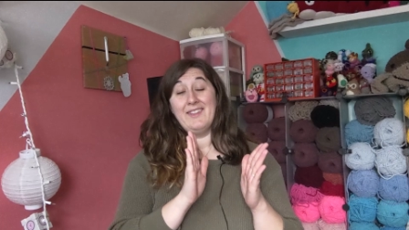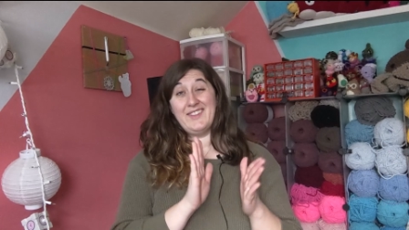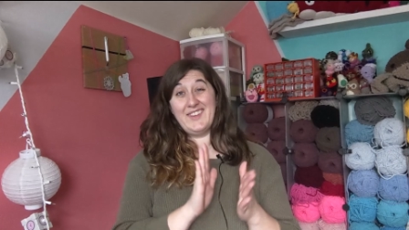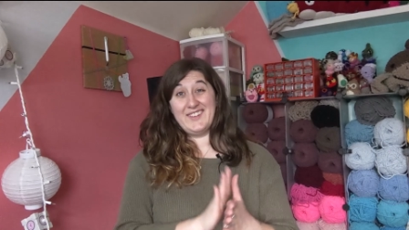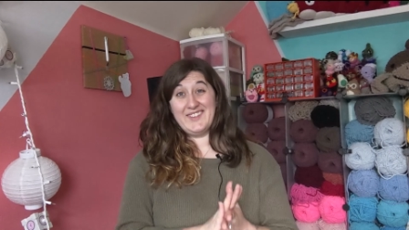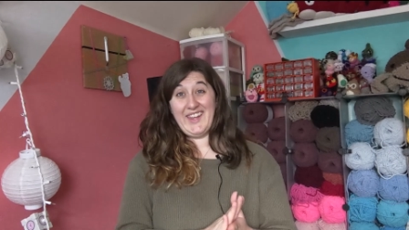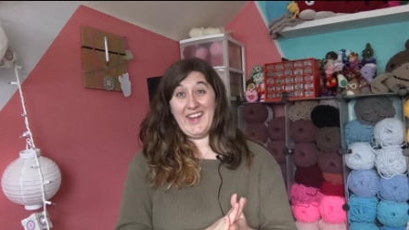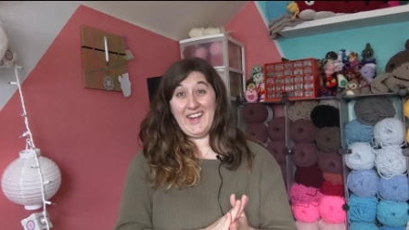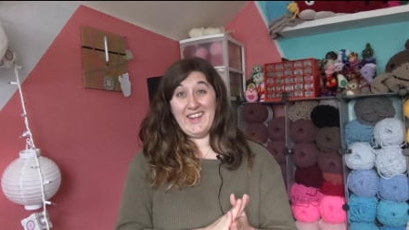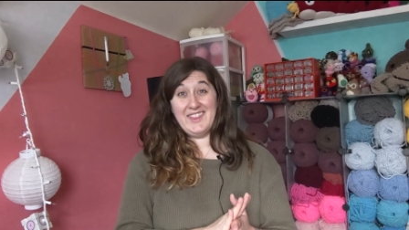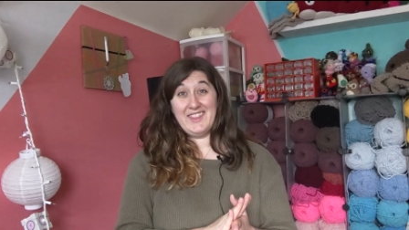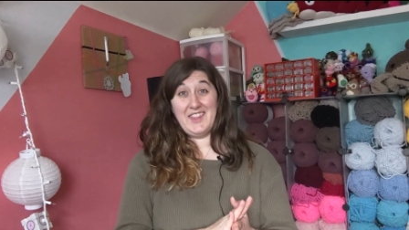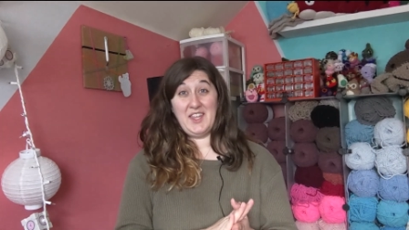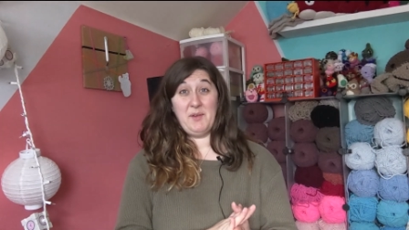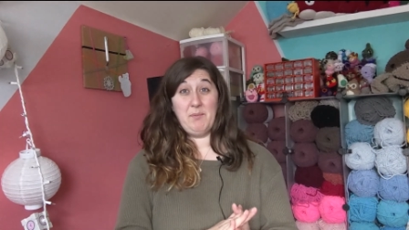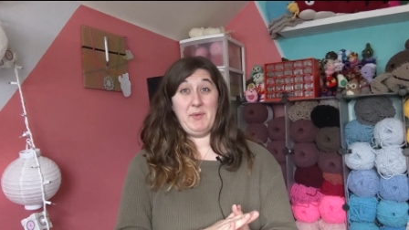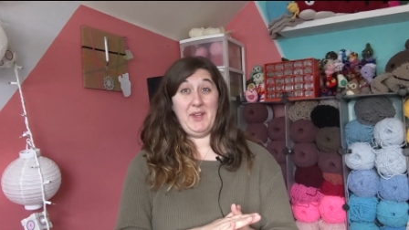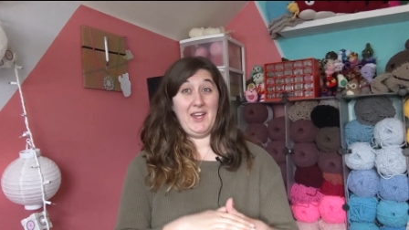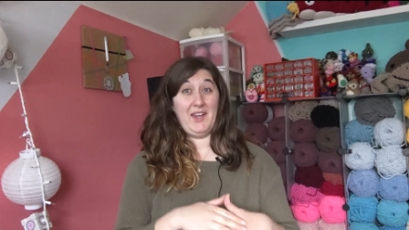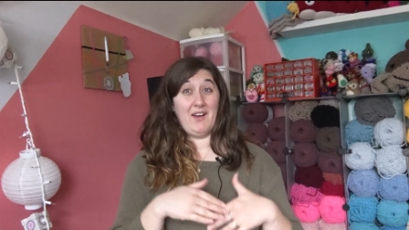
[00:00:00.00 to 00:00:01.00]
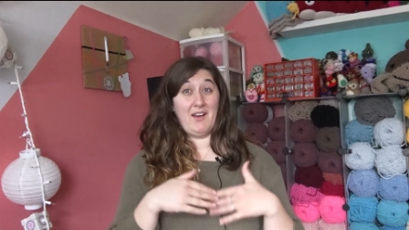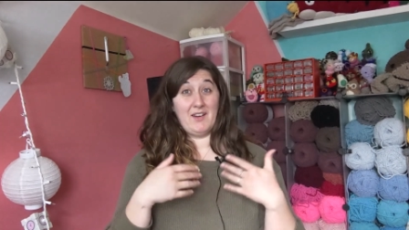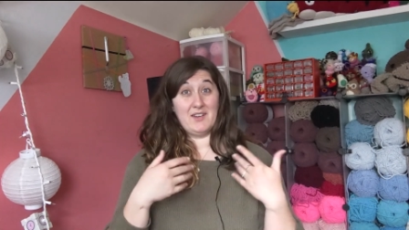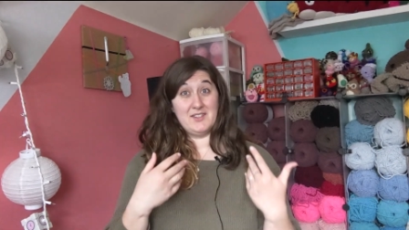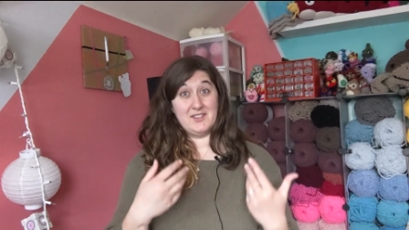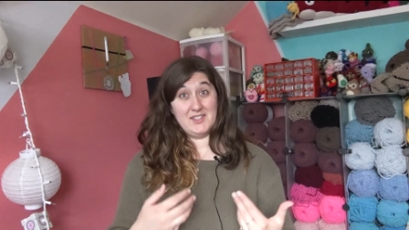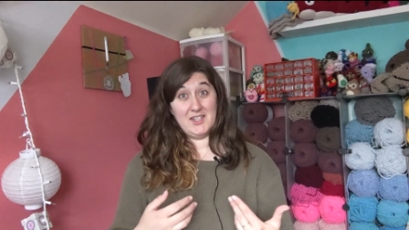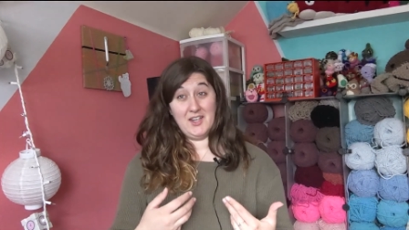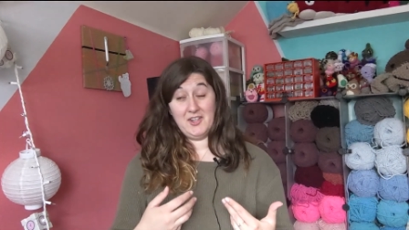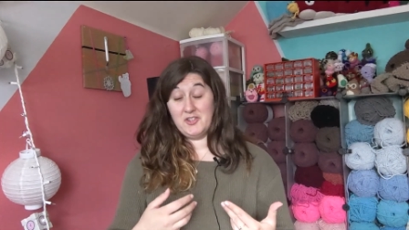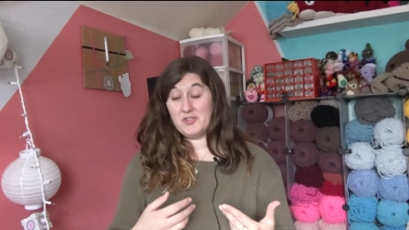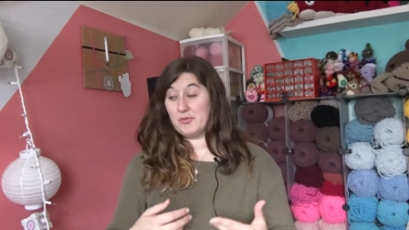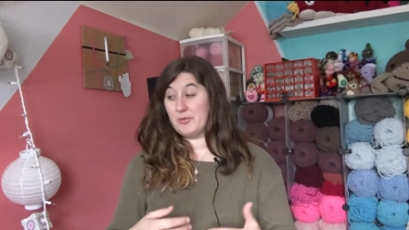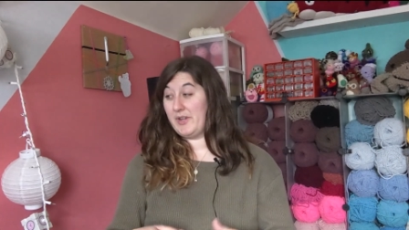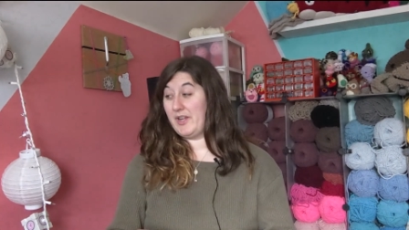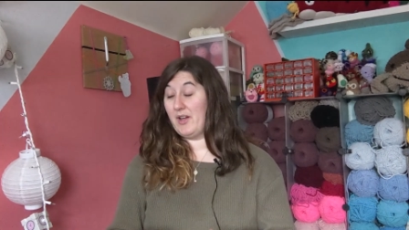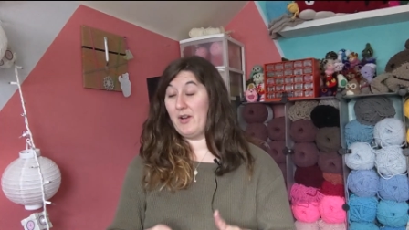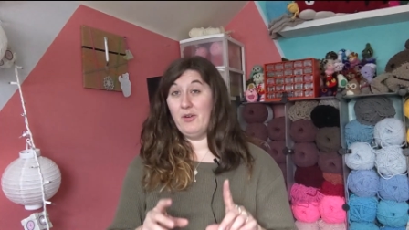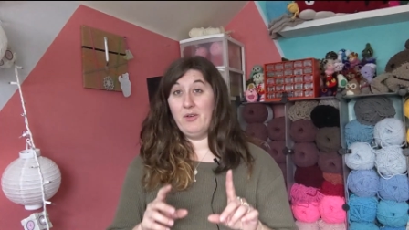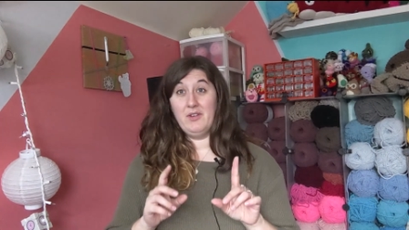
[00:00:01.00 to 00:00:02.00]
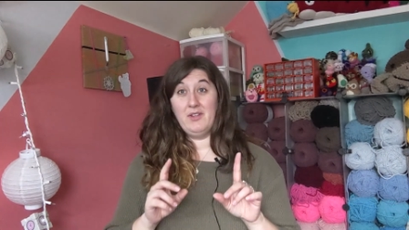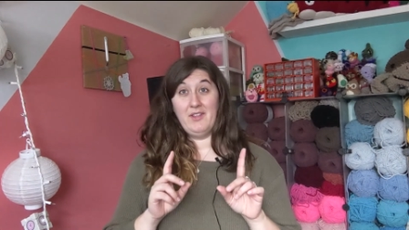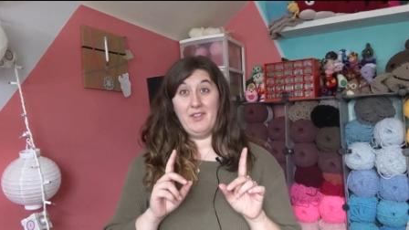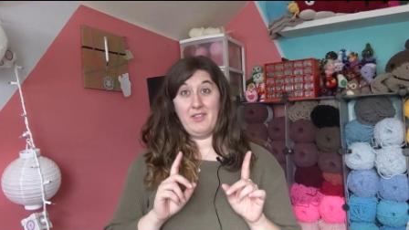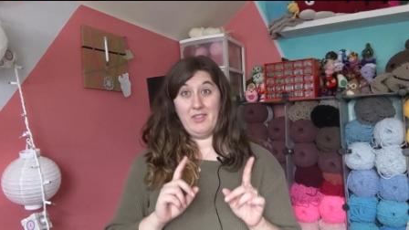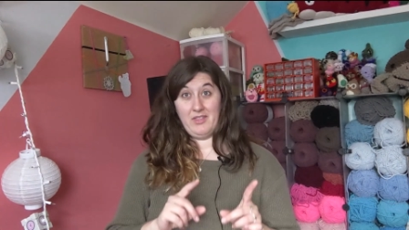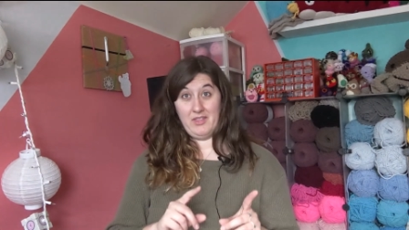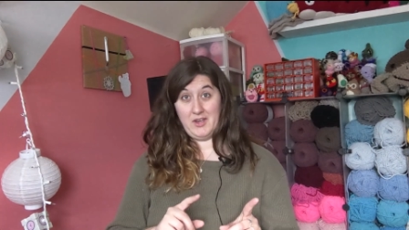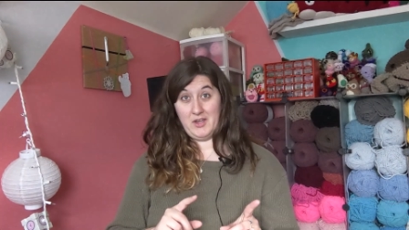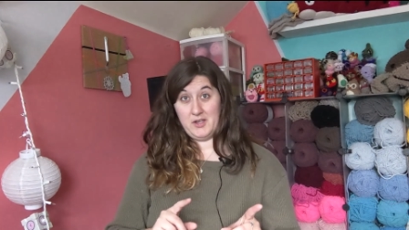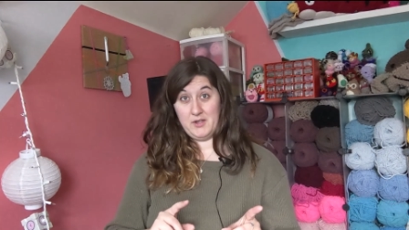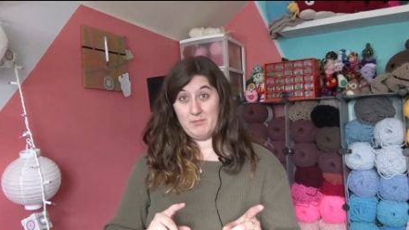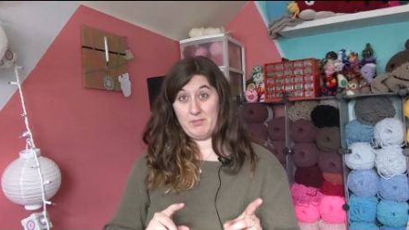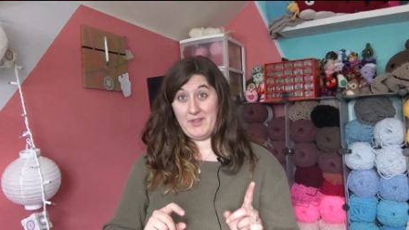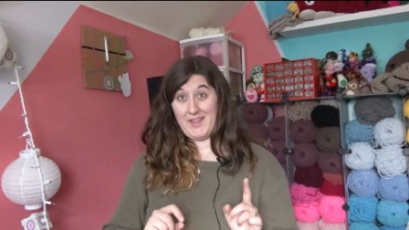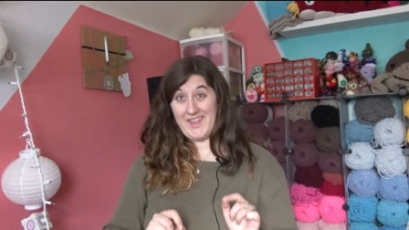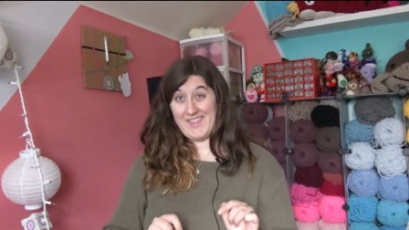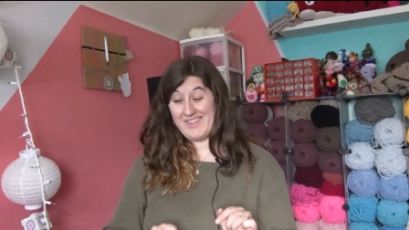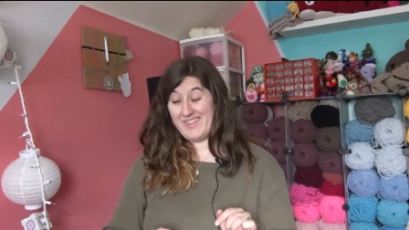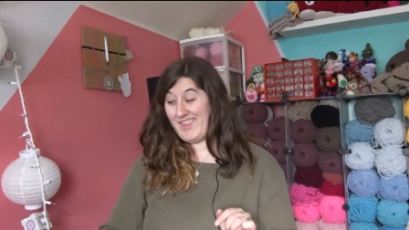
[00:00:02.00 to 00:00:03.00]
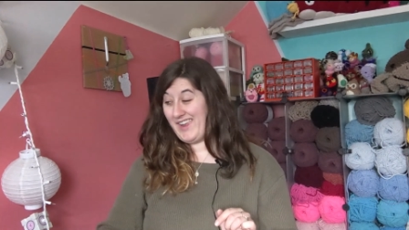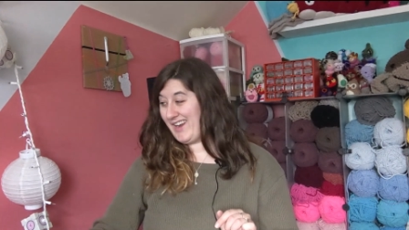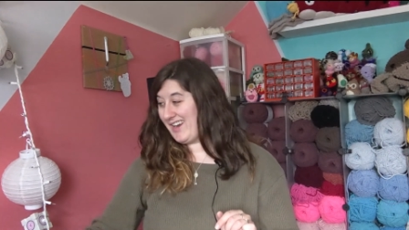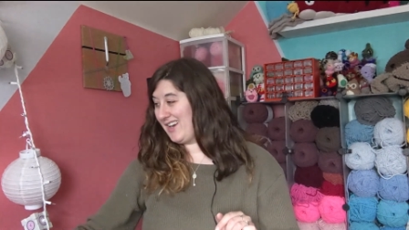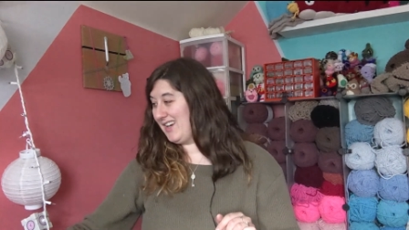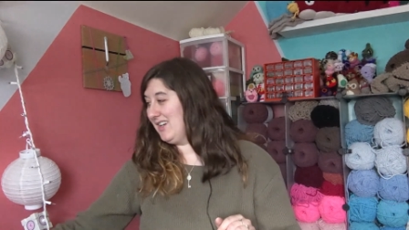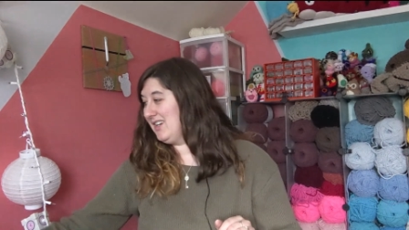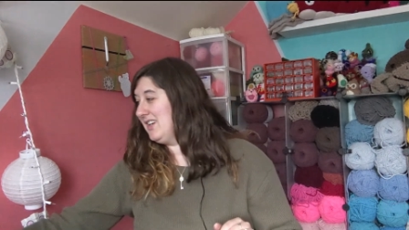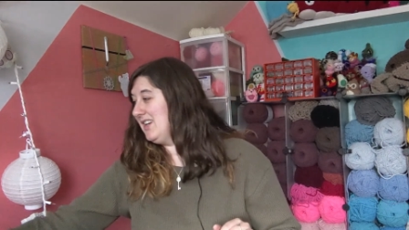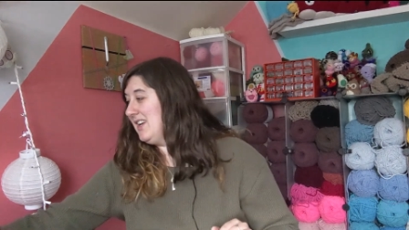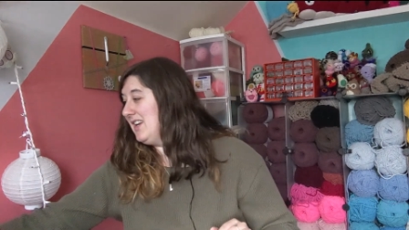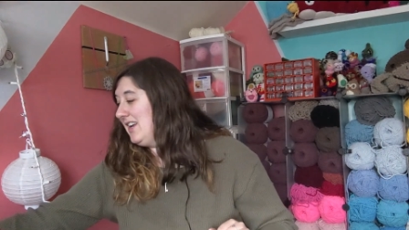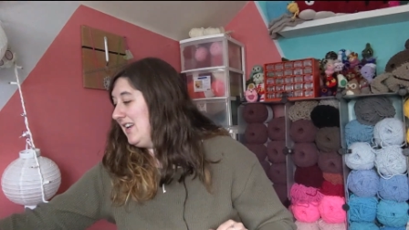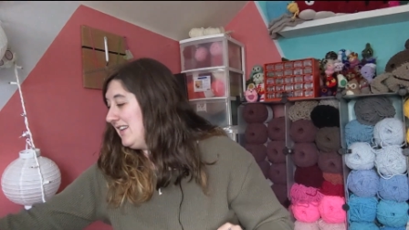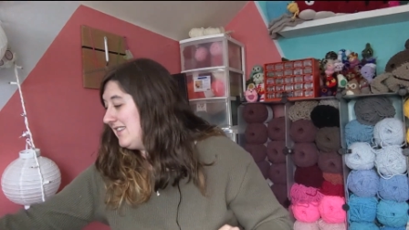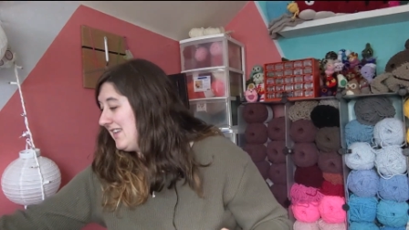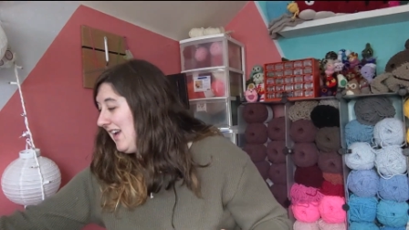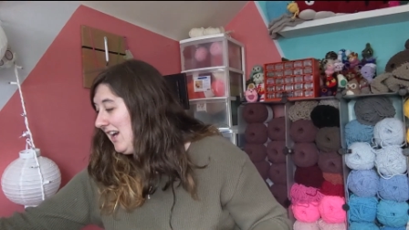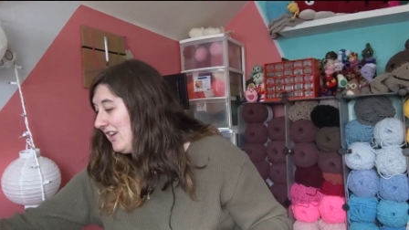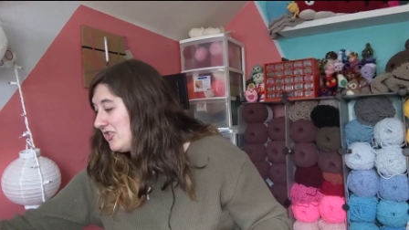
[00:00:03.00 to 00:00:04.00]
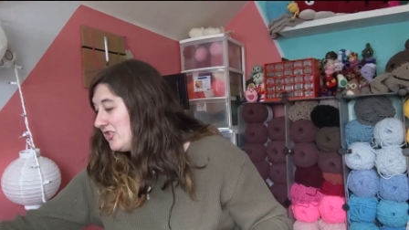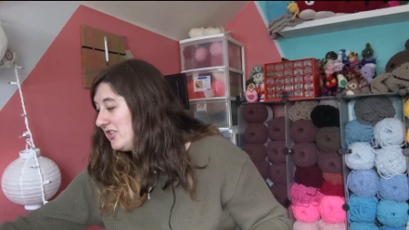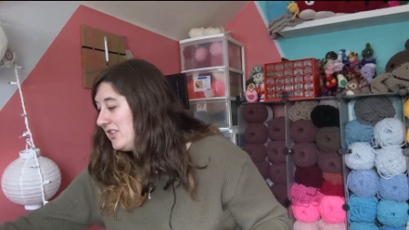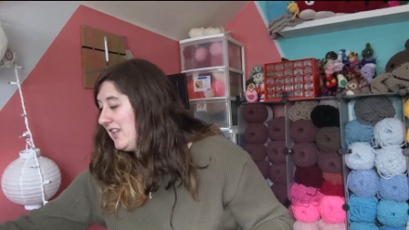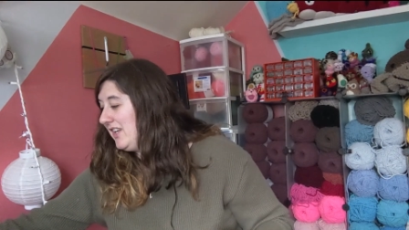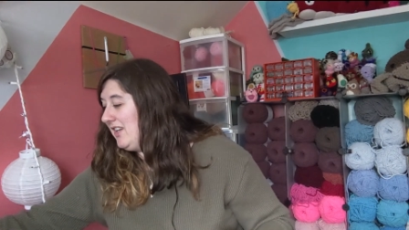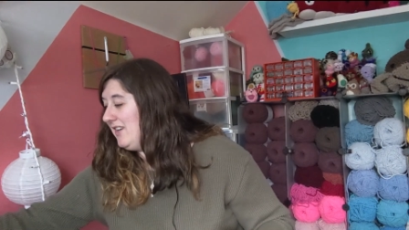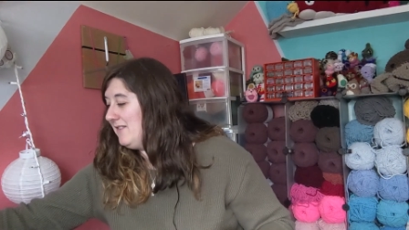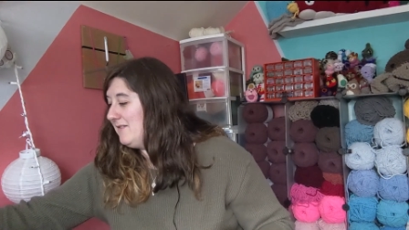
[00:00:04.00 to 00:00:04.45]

The second thing being our Dugtrio, the new plan there is actually